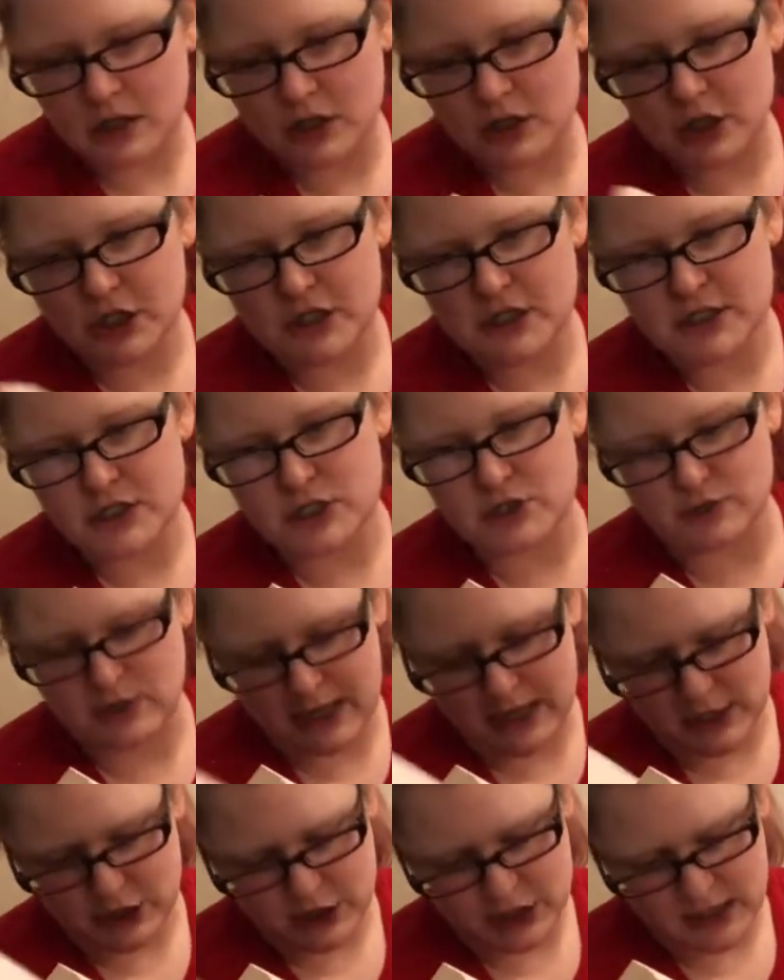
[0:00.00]
Goodness
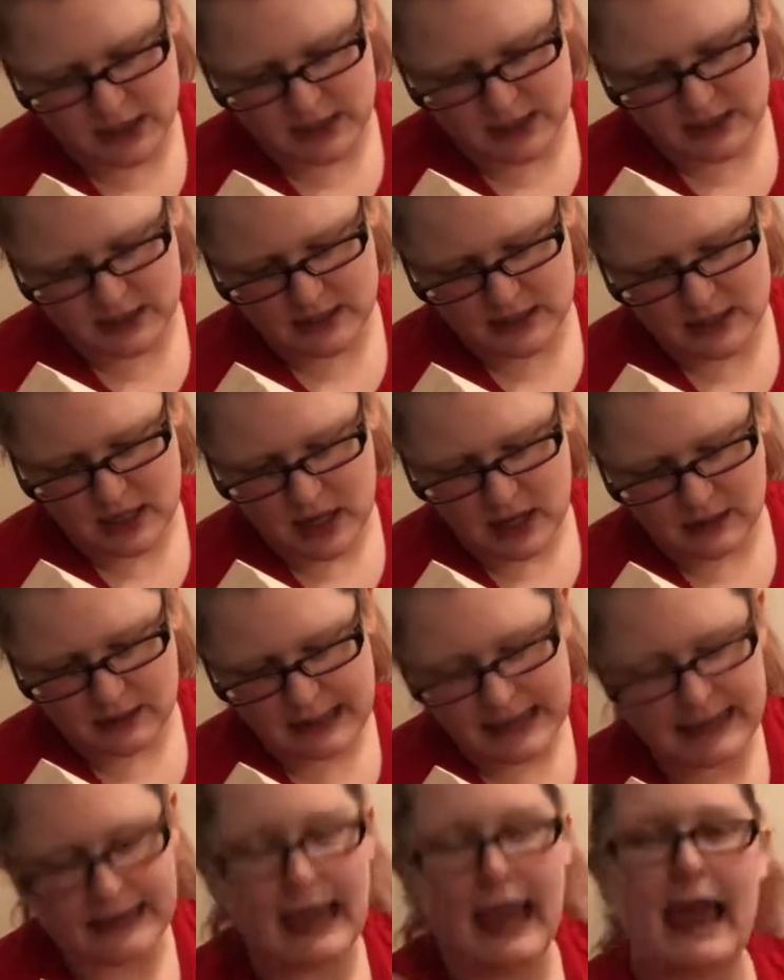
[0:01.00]
gracious.
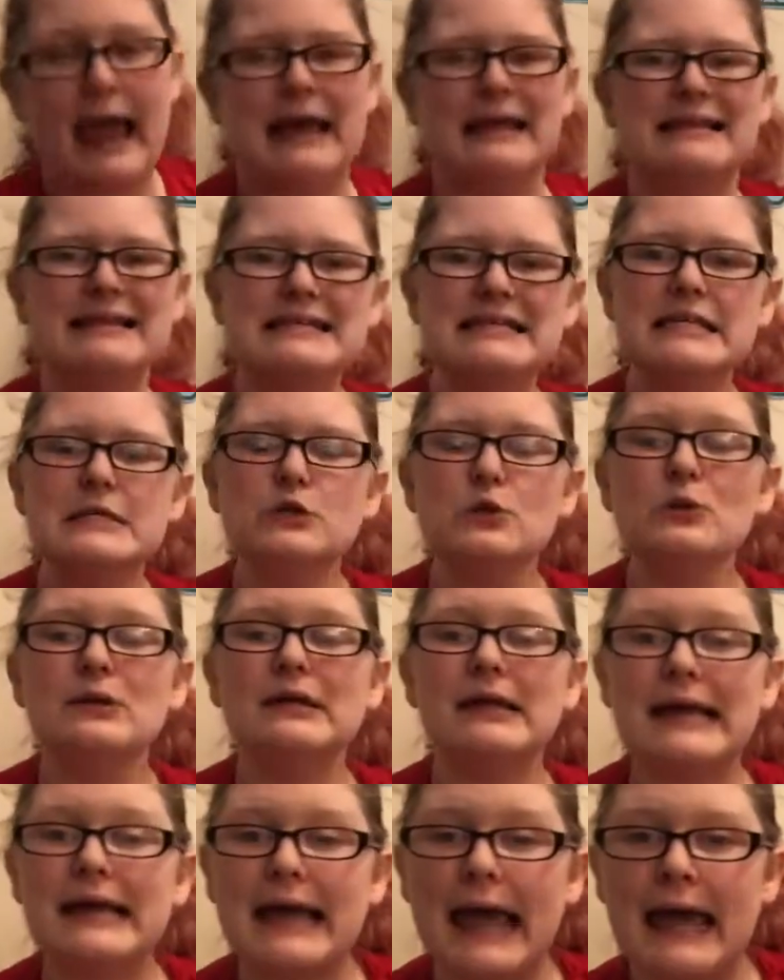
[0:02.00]
Like, this is
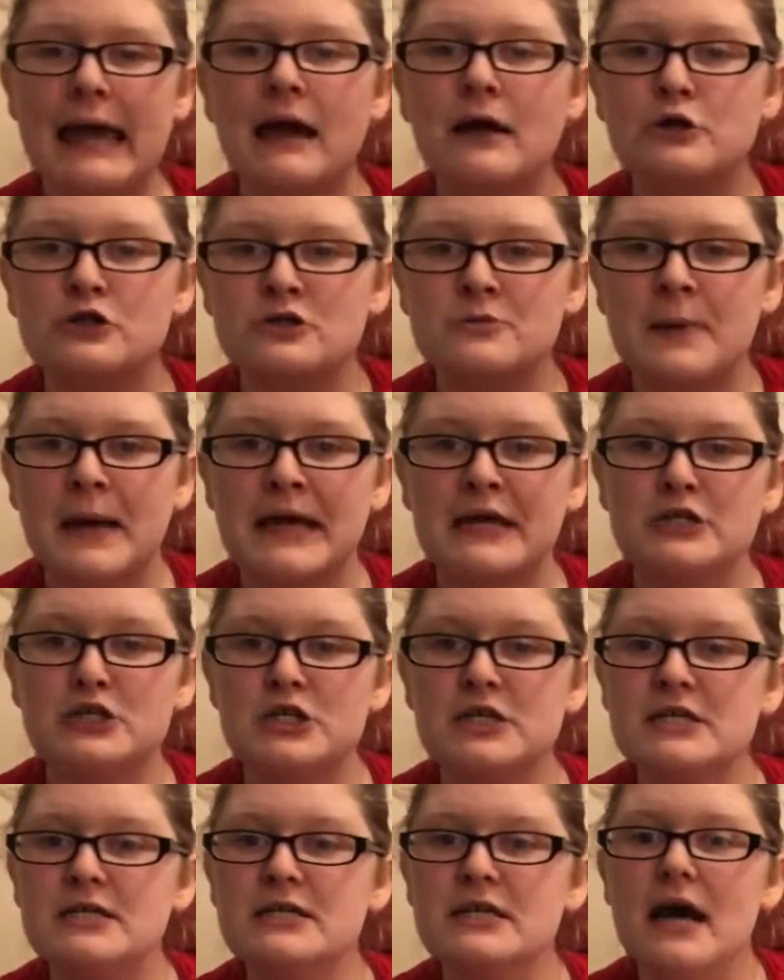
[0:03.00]
only like 800
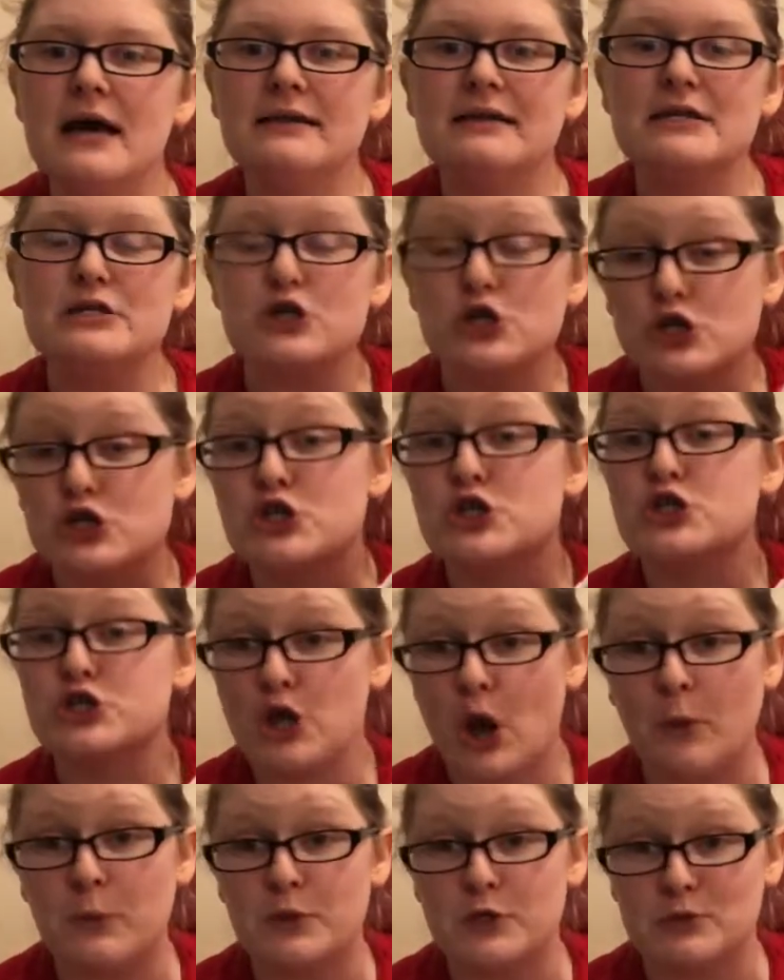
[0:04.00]
pages. This looks
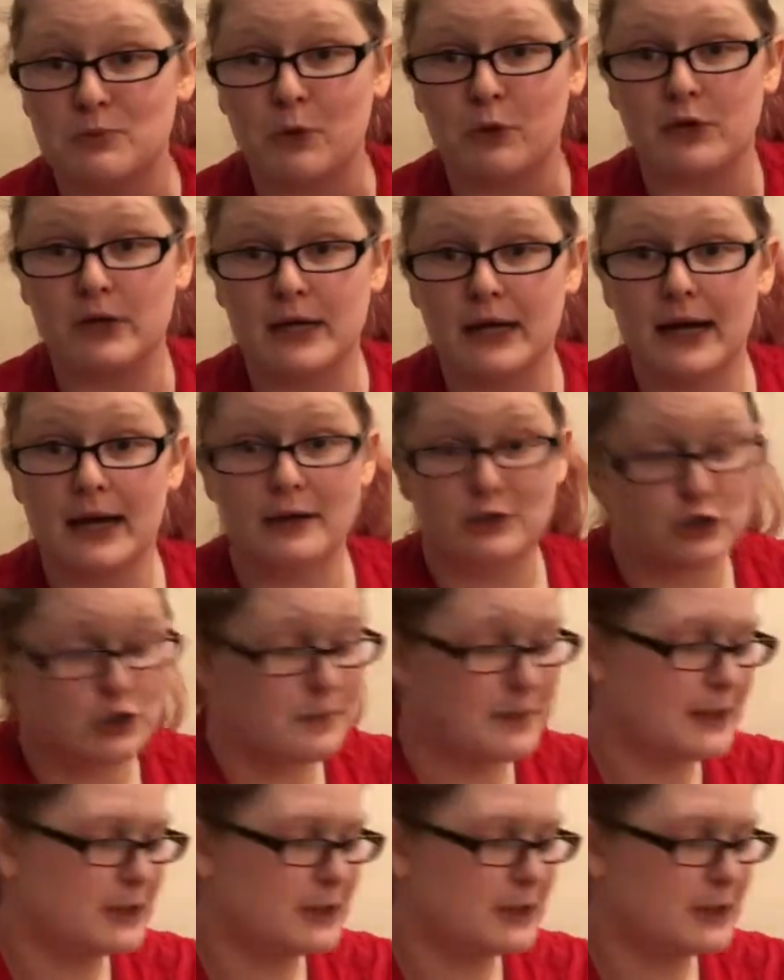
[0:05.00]
so much more than 800